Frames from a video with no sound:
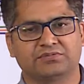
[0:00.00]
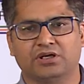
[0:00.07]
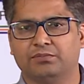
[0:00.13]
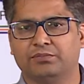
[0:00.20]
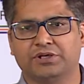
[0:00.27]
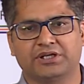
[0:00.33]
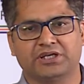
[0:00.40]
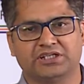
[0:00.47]

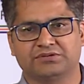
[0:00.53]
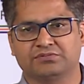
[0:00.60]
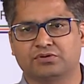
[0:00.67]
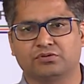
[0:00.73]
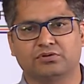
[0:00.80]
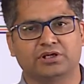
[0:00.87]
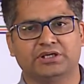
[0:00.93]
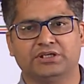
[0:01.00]
carbonate, calcium
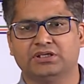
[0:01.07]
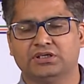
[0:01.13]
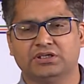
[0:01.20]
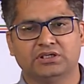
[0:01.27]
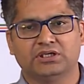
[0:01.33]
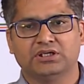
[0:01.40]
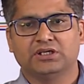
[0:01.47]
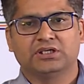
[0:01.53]
chloride,
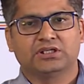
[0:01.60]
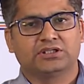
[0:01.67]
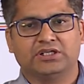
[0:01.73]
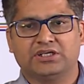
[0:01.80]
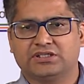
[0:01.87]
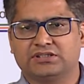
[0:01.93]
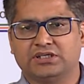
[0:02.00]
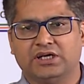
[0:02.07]
then
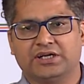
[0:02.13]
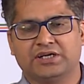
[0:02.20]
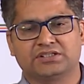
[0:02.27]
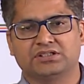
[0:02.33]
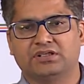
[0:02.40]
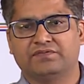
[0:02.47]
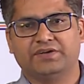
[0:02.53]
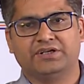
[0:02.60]
is the iron
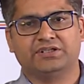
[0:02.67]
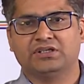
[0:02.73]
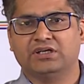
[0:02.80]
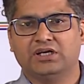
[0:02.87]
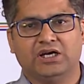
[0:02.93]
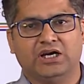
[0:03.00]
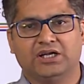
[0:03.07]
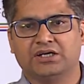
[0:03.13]
sulfate,
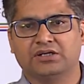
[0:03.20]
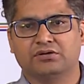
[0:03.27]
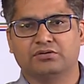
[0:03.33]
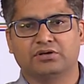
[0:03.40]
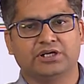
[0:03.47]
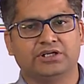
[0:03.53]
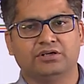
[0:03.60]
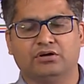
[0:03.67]
iron
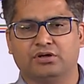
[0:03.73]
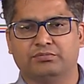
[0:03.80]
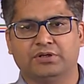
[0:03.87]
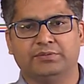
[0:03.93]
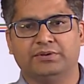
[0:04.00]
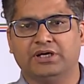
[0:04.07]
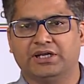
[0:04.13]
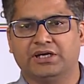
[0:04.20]
chloride or
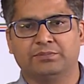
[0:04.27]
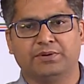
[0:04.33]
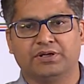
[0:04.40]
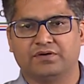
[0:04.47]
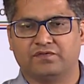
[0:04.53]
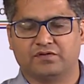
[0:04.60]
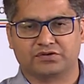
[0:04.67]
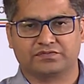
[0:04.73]
maybe iron
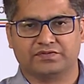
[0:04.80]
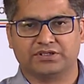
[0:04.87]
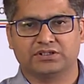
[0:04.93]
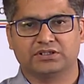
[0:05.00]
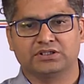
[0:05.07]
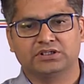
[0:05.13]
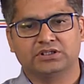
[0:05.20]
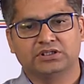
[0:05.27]
pyrophosphate.
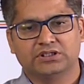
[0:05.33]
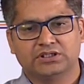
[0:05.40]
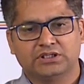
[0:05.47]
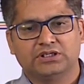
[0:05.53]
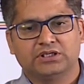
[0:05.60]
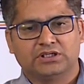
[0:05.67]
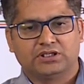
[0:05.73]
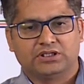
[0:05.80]

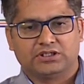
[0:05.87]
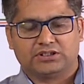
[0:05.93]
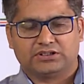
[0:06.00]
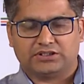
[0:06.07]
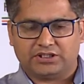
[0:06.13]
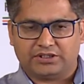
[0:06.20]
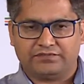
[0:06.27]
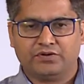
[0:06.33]

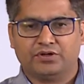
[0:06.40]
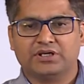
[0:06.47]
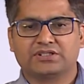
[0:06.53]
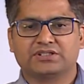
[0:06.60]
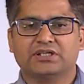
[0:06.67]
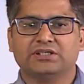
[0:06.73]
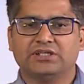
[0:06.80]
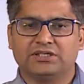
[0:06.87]
If you
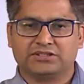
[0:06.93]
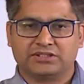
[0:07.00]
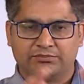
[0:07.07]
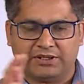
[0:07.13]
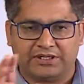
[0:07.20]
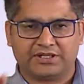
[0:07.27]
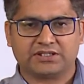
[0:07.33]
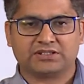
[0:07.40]
understand, then the
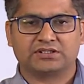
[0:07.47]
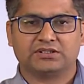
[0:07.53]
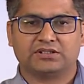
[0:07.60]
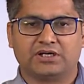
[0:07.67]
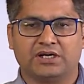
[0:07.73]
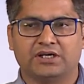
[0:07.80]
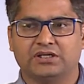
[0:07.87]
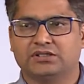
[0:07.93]
matrix
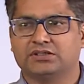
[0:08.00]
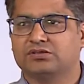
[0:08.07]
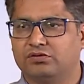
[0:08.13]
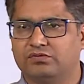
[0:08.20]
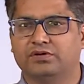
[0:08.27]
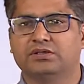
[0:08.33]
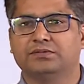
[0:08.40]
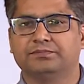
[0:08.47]
triangle is
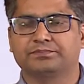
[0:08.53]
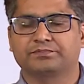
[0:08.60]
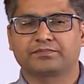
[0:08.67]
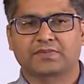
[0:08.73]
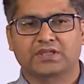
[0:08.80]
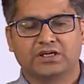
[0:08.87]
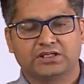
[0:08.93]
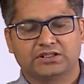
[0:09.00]
over.
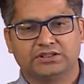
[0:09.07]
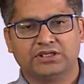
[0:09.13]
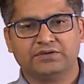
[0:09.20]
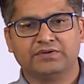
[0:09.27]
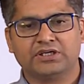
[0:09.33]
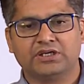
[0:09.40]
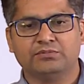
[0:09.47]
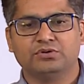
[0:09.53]
Then
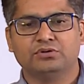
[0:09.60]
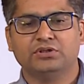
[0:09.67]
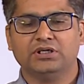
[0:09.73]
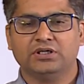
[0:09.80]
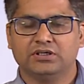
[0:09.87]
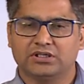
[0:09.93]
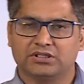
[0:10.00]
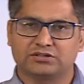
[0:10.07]
we come to
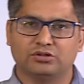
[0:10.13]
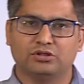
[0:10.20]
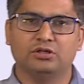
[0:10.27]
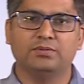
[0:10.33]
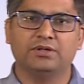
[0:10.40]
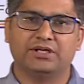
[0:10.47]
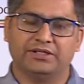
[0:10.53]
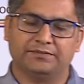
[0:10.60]
a
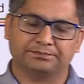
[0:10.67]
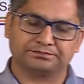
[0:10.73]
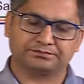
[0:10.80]
solubility.